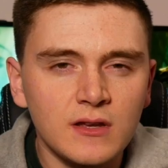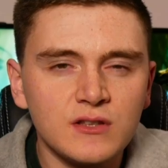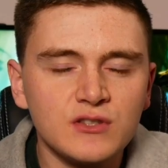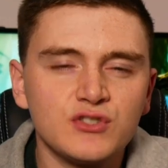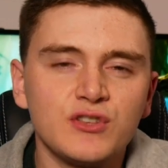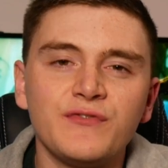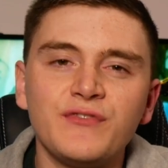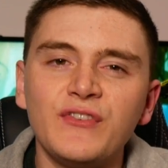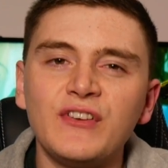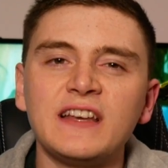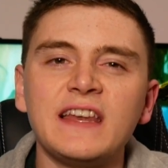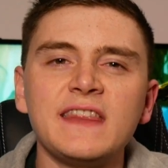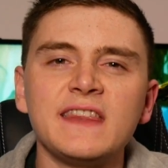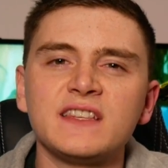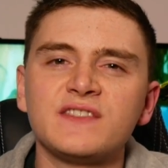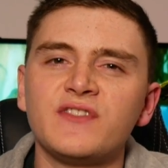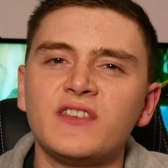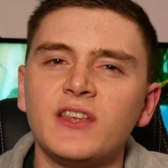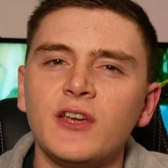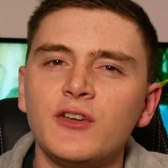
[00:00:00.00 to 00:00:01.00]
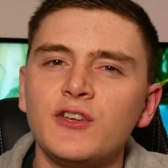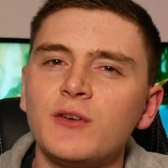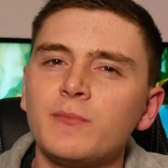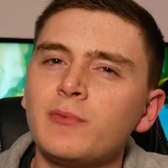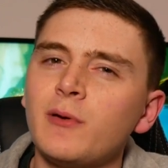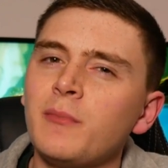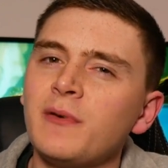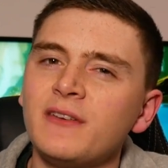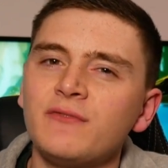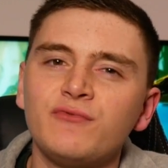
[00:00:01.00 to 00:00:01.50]
So if you click this video, you're
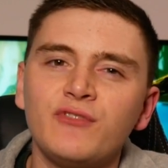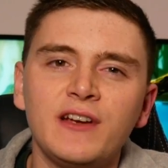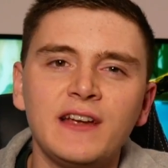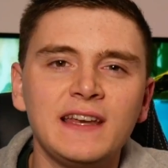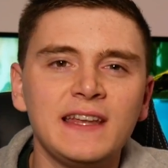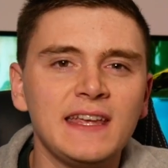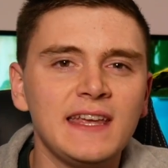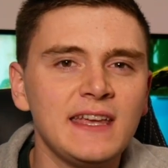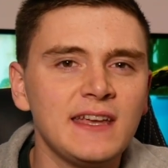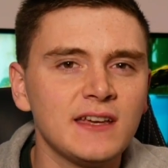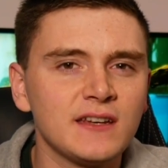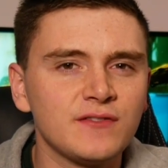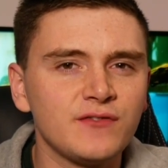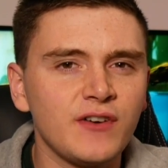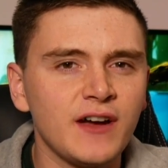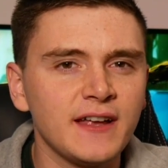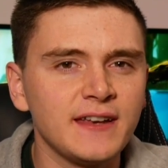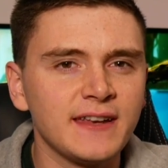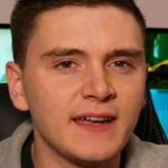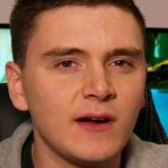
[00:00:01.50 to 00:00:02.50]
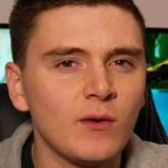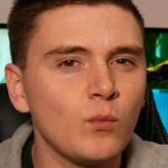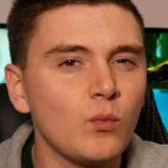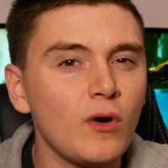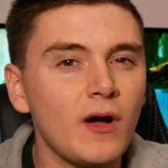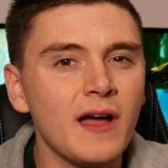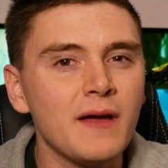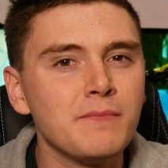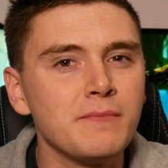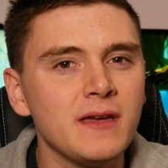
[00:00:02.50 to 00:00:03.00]
probably really eager to find out
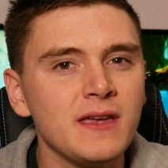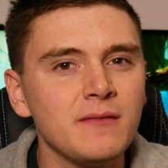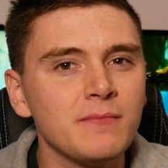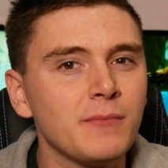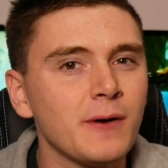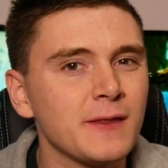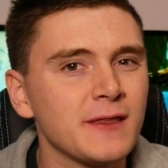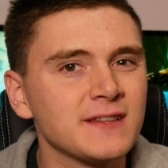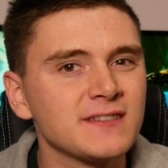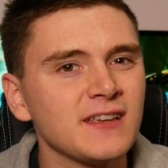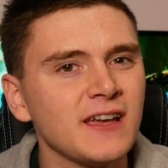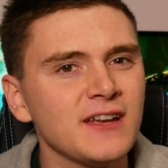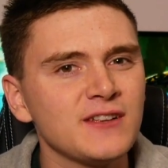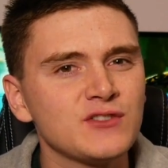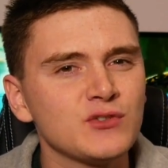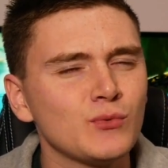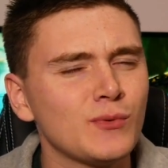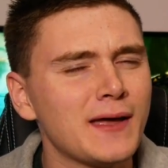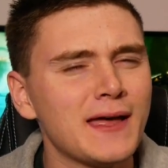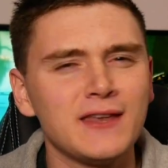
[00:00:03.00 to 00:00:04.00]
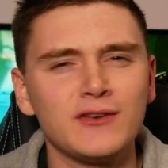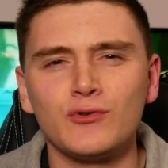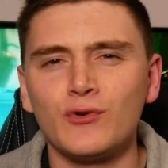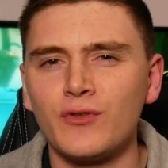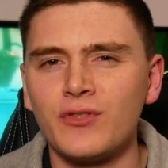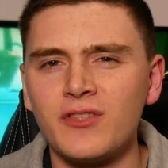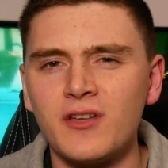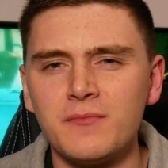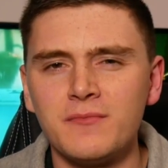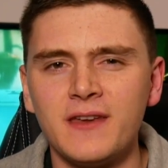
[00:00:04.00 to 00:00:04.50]
what I mean by the title and or
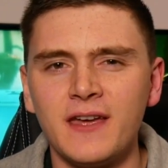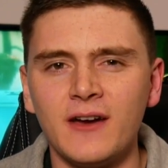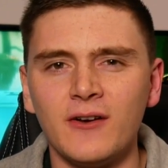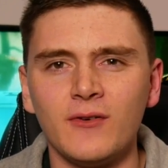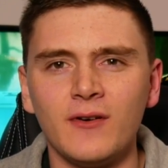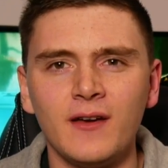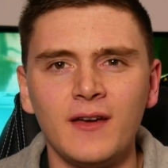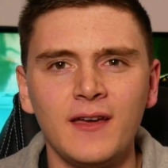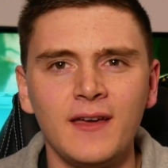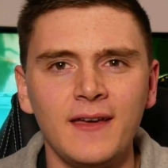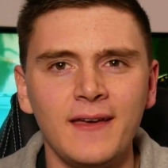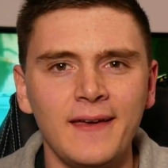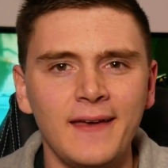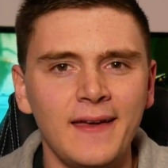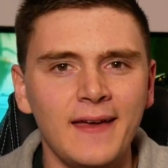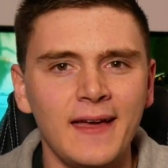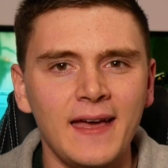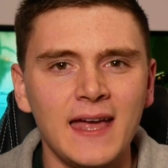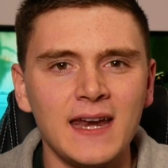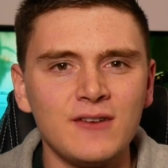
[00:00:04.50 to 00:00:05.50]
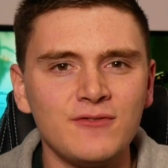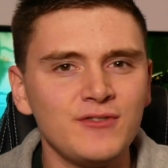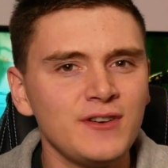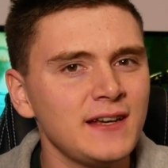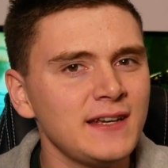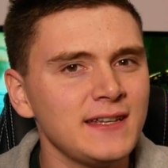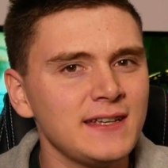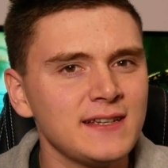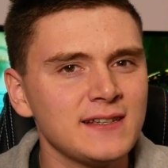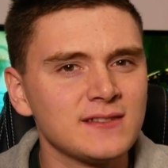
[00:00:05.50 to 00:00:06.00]
thumbnail. And it
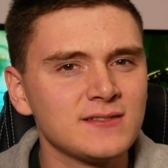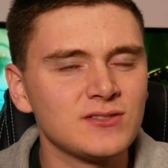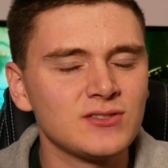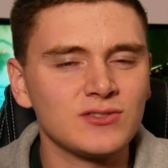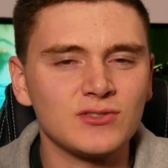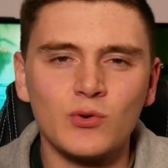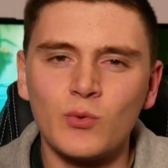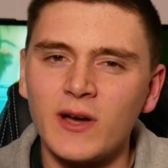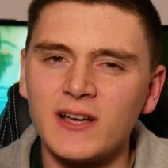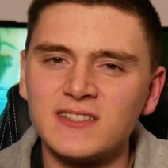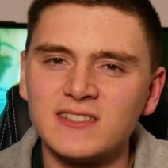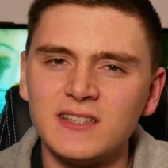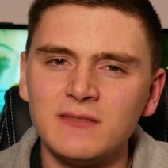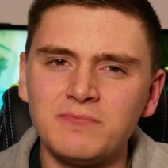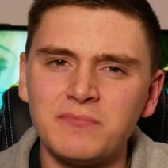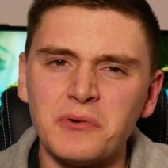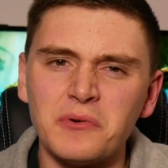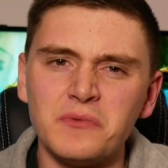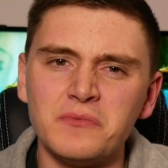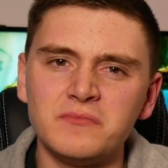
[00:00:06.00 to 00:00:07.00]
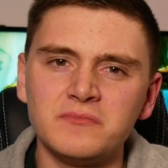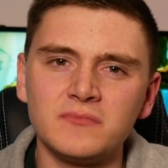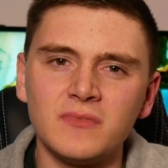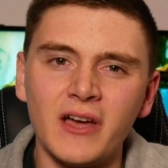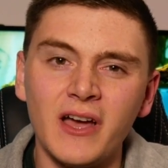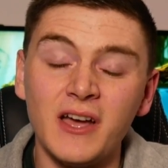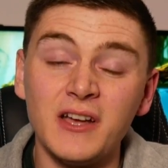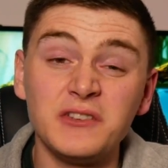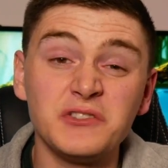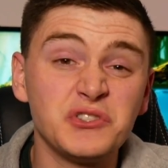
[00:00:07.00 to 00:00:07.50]
really is quite simple.
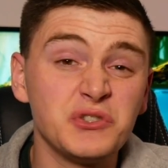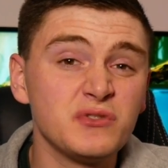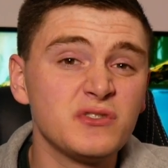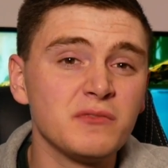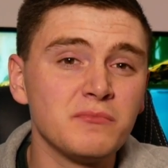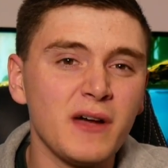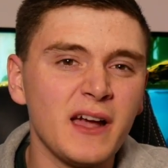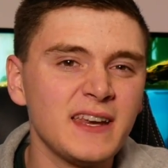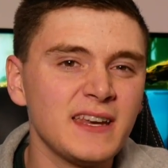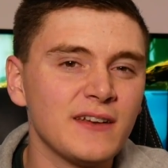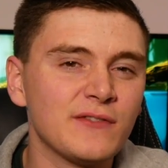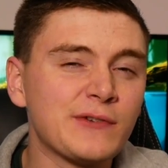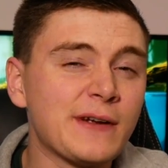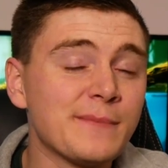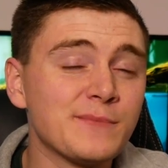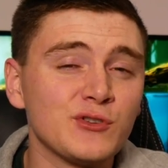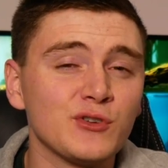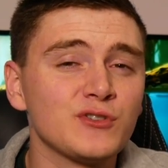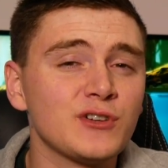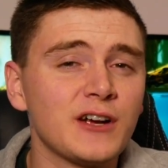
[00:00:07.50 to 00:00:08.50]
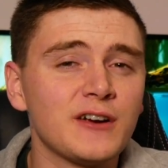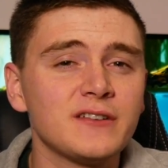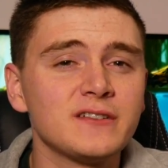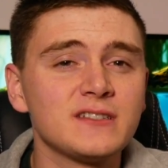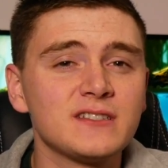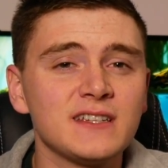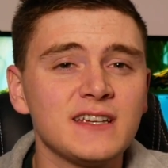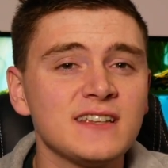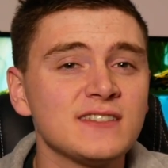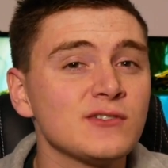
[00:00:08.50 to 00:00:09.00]
Due to mining of
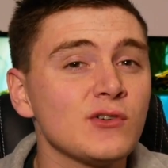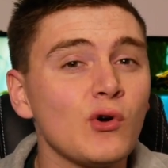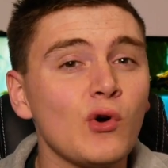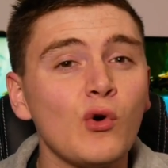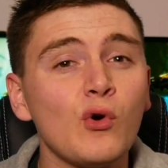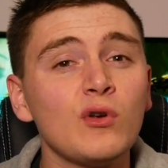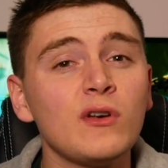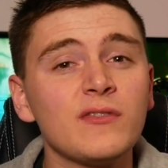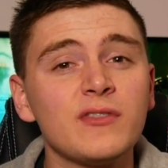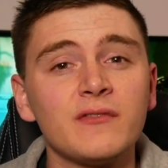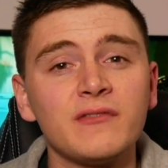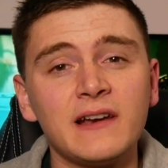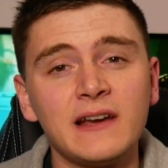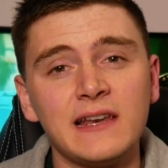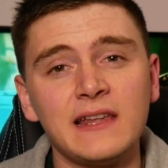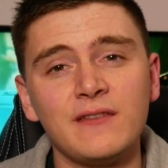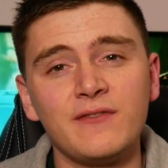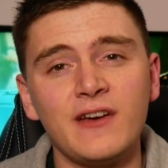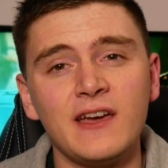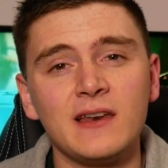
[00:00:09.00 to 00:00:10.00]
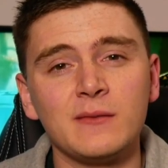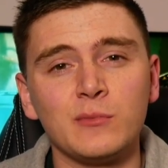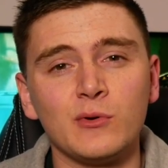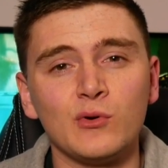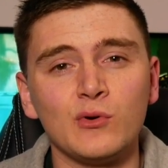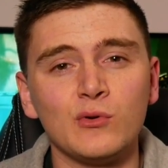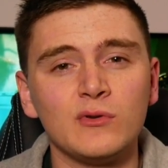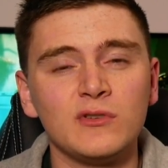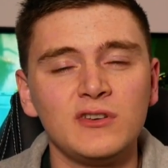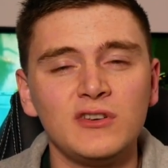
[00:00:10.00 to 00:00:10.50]
cryptocurrencies, all of the readily
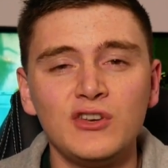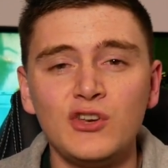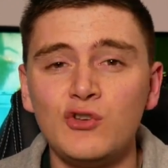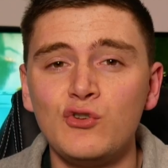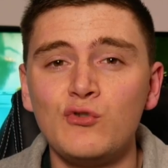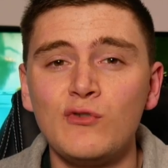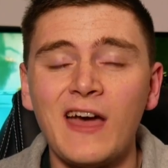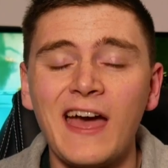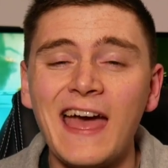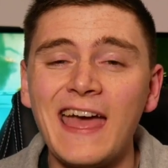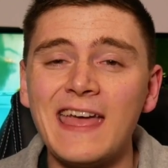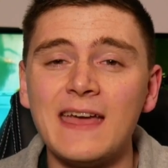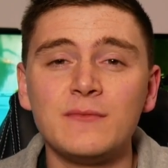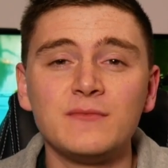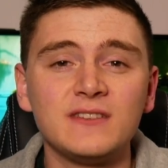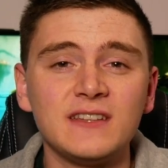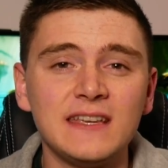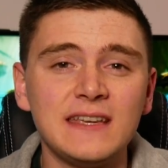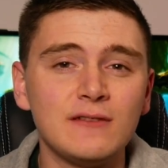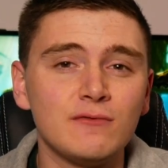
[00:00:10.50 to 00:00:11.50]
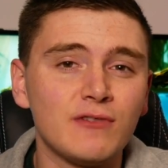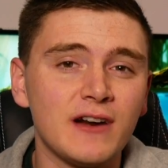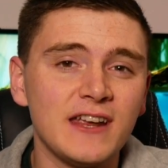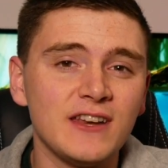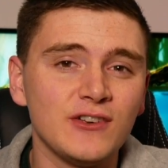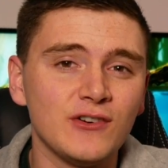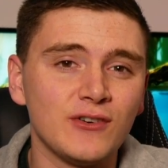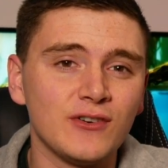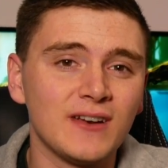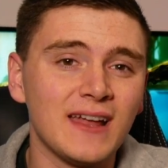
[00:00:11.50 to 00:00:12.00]
available new AMD,
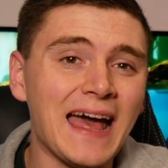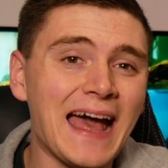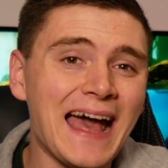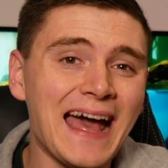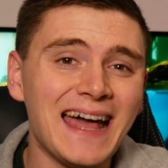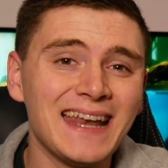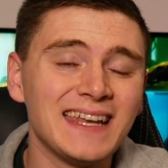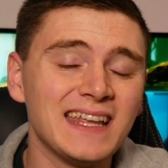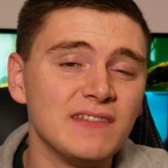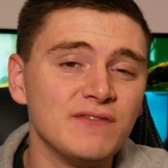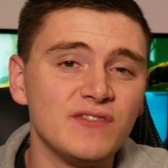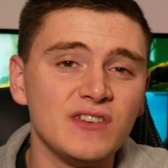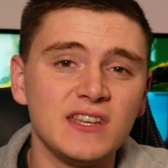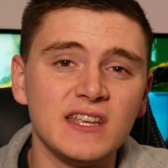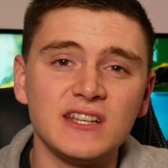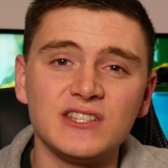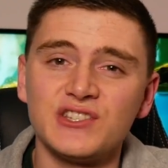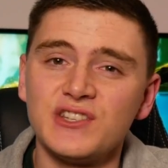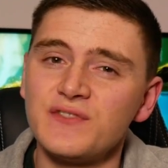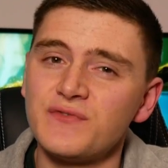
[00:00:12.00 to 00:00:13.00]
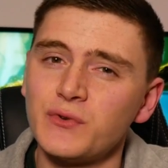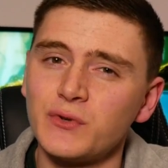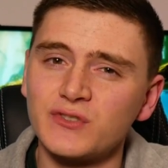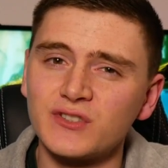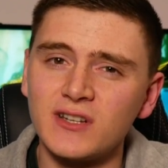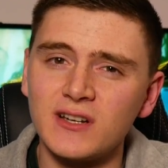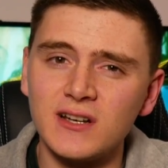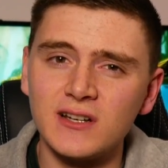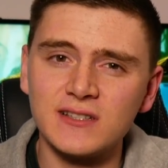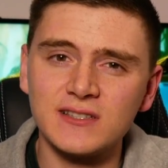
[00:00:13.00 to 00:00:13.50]
Radeon and NVIDIA GeForce
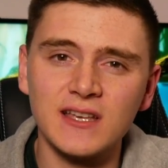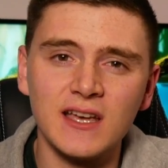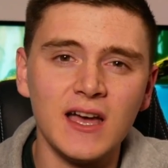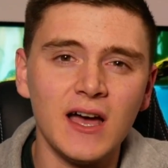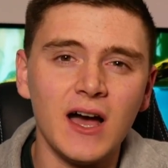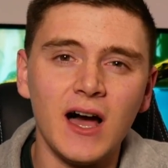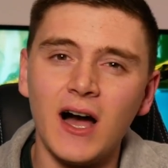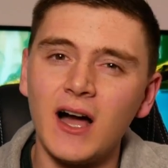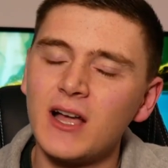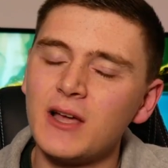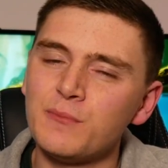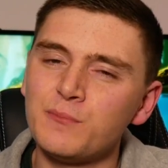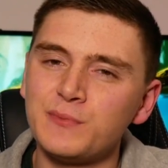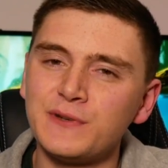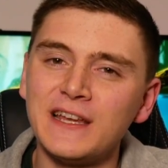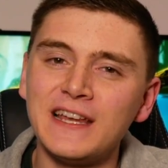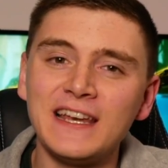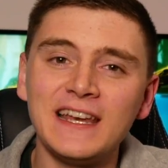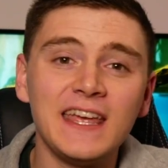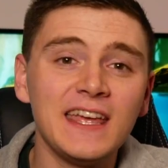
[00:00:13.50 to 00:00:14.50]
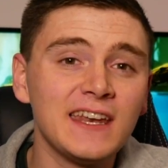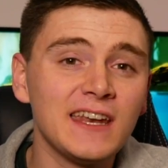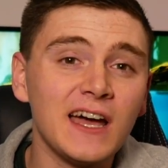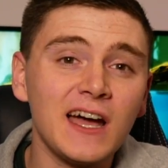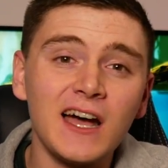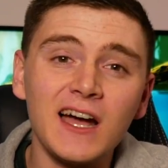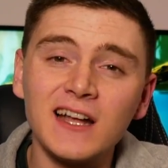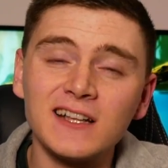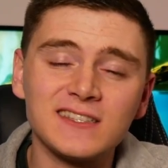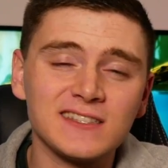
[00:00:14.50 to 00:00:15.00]
cards are completely and
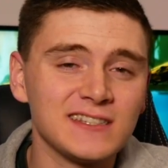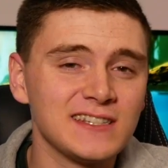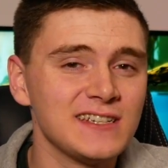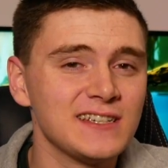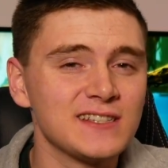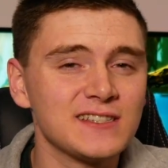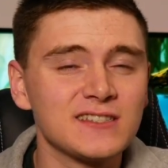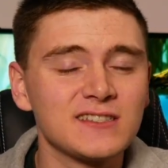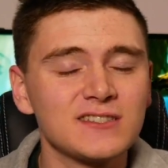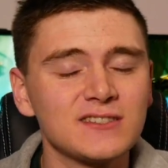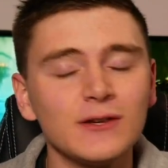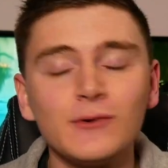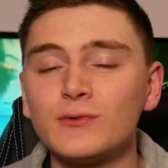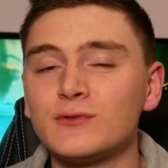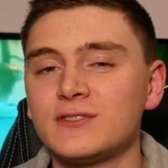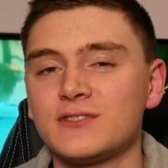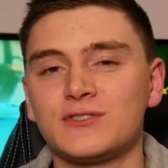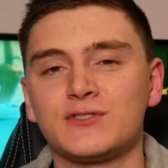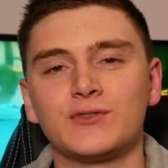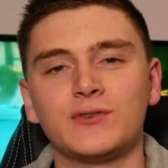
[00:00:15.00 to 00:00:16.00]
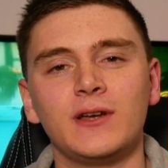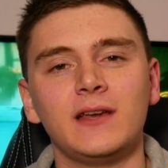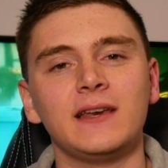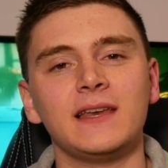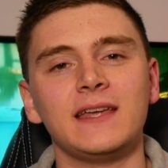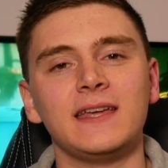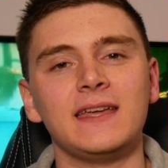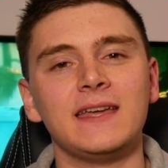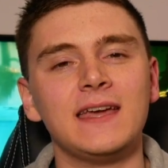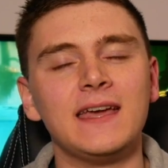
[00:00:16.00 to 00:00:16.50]
utterly
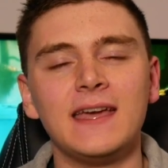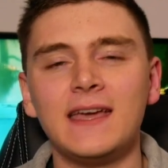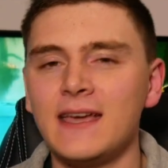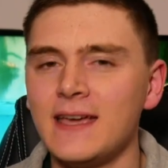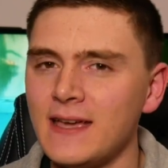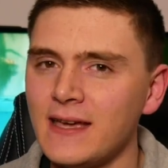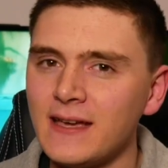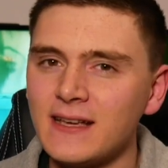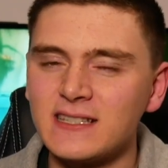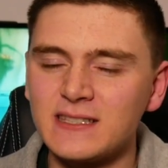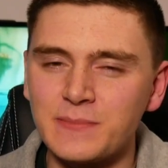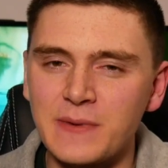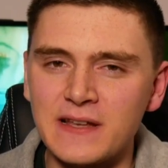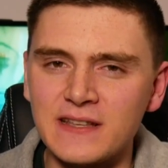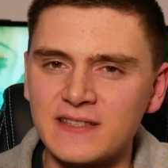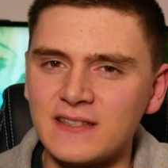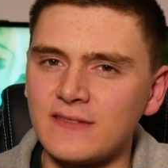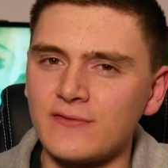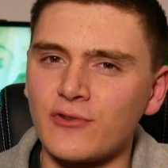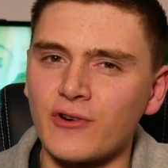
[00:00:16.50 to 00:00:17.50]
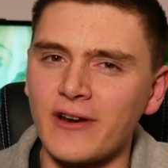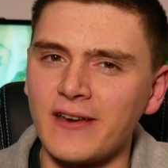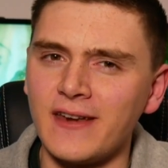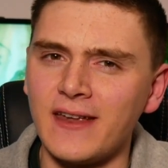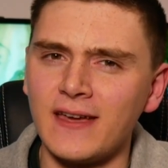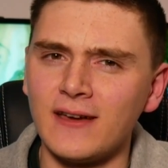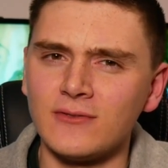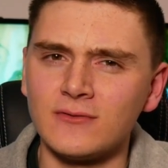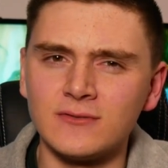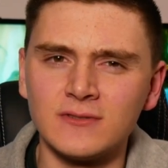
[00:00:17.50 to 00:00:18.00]
soul-destroyingly expensive right
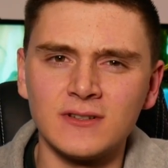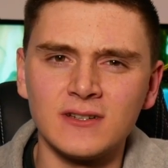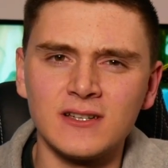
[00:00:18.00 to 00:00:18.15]
now.